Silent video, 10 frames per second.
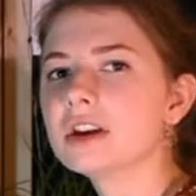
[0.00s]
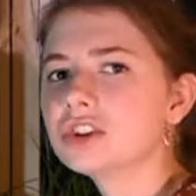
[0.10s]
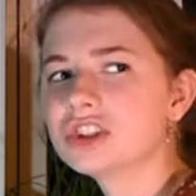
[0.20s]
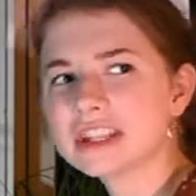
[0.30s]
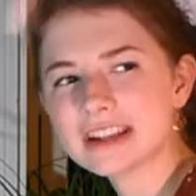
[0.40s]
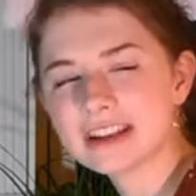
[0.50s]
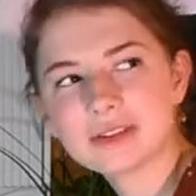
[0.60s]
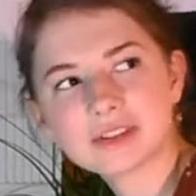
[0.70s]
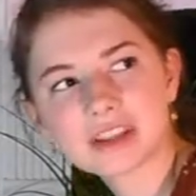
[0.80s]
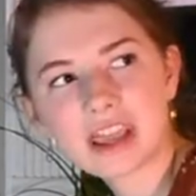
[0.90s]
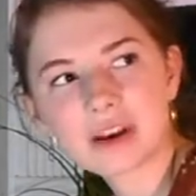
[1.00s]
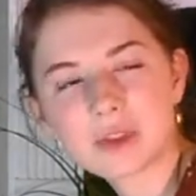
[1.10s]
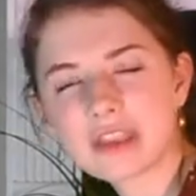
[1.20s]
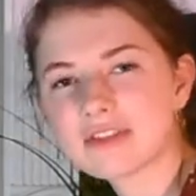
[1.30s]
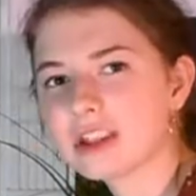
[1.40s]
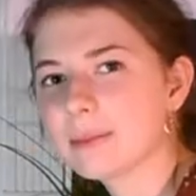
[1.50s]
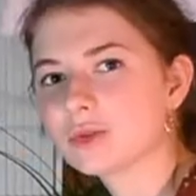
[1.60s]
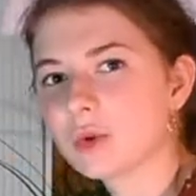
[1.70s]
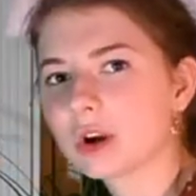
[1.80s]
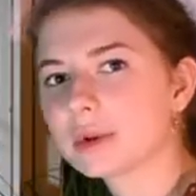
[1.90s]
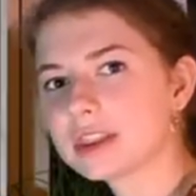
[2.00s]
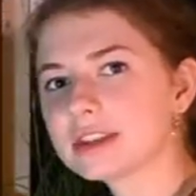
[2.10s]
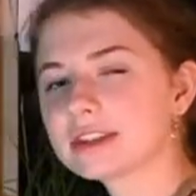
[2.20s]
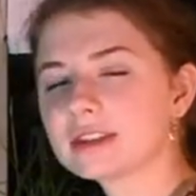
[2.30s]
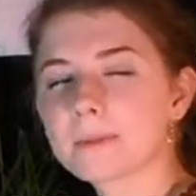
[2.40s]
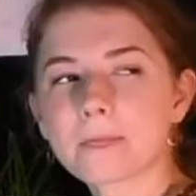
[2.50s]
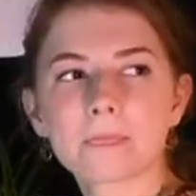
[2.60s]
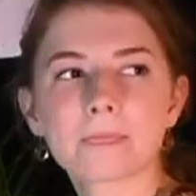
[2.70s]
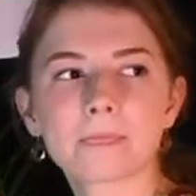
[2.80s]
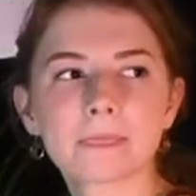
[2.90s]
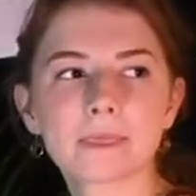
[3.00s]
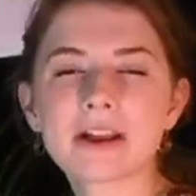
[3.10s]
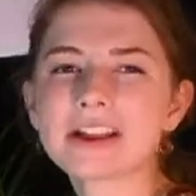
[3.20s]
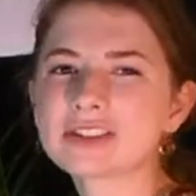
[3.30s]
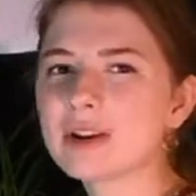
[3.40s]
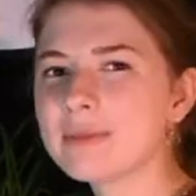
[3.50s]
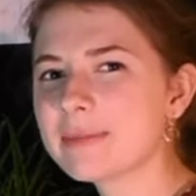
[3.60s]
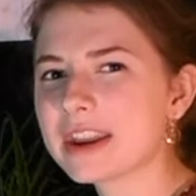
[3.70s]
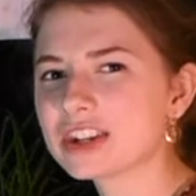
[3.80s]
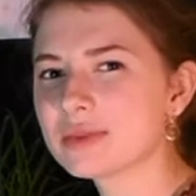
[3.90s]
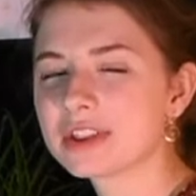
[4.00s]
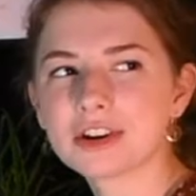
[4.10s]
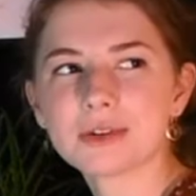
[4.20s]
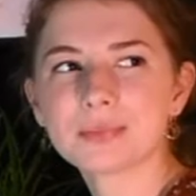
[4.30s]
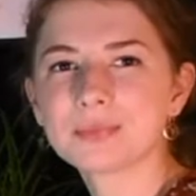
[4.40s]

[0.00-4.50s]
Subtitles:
She's not used to that. We haven't done much work with this. So I'm being patient with her.